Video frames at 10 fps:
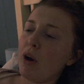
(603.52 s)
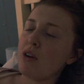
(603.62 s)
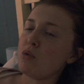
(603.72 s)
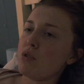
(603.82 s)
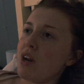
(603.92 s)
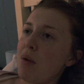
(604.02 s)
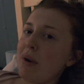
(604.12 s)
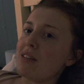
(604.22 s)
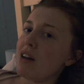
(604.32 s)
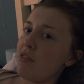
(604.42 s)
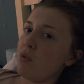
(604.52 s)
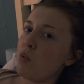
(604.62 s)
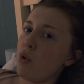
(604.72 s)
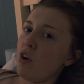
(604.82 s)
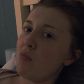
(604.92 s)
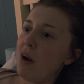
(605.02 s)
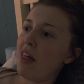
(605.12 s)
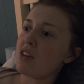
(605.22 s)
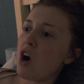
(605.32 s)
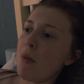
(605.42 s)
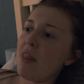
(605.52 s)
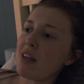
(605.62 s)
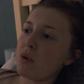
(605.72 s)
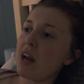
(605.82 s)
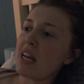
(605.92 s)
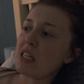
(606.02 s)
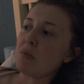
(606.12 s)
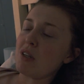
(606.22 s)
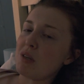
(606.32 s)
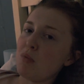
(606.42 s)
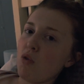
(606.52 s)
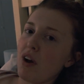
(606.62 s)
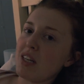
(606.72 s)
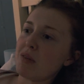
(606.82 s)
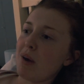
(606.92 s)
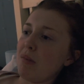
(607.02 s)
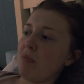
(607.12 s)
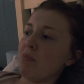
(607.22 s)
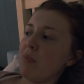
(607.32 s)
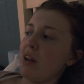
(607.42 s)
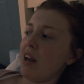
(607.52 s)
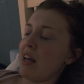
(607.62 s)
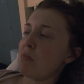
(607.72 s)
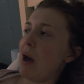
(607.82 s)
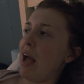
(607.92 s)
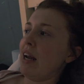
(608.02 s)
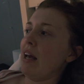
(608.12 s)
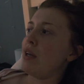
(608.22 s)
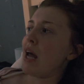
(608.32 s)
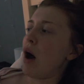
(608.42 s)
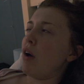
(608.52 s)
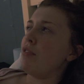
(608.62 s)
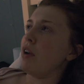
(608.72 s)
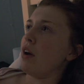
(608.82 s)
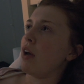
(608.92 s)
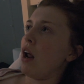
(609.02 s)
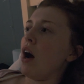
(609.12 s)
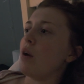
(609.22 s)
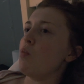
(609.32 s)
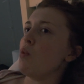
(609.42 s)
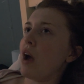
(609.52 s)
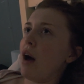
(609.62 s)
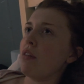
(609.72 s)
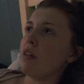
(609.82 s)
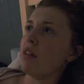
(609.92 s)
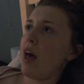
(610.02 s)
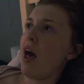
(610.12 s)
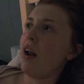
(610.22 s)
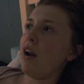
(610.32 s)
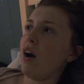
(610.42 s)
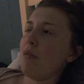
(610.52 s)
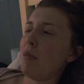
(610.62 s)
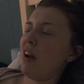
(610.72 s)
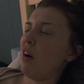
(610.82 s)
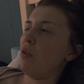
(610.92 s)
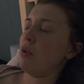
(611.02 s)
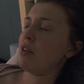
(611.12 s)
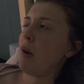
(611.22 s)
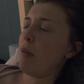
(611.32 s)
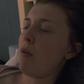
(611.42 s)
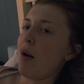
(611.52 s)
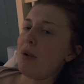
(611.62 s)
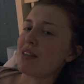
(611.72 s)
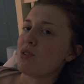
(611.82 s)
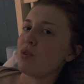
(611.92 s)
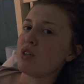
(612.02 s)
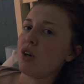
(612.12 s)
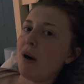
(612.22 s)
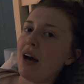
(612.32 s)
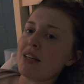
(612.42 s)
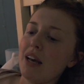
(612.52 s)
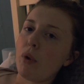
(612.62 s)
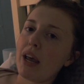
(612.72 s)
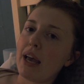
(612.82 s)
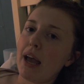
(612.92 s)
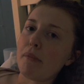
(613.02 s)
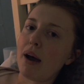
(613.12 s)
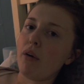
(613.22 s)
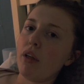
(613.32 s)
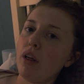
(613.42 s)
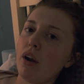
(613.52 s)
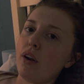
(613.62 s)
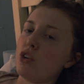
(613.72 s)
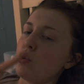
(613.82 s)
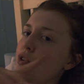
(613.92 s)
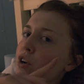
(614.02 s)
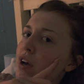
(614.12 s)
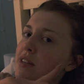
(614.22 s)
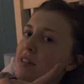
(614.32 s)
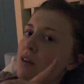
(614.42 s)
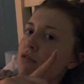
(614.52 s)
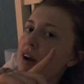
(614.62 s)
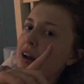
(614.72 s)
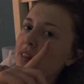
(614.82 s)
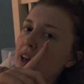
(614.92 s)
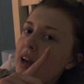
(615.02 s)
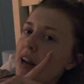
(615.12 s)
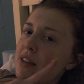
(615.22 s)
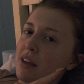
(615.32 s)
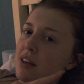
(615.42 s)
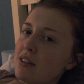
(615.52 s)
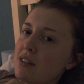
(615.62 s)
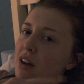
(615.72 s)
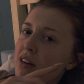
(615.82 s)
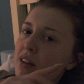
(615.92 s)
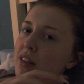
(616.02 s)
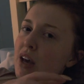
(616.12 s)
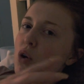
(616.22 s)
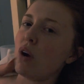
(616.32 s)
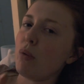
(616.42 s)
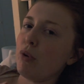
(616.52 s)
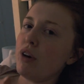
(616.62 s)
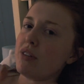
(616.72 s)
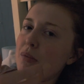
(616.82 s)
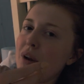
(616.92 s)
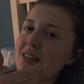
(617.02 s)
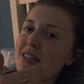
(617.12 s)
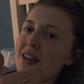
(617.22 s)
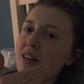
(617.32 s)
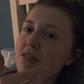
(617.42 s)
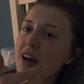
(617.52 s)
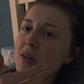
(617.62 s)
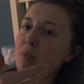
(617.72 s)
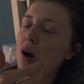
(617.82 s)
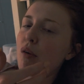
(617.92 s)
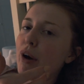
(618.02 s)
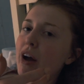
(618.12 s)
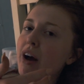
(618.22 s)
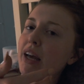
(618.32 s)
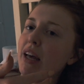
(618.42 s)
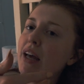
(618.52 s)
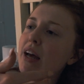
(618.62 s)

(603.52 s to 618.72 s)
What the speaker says: because all the numbing stuff had worn off by that time, and that's when I needed to put some more in to make me in less pain. Now I feel okay, like I can walk out there and I'm a bit like, oh, it's a bit bright, but it's not too bad. When I came out, George noticed this little red thing, and it's just like, they call it bruising, but it's just like a red part of my eye.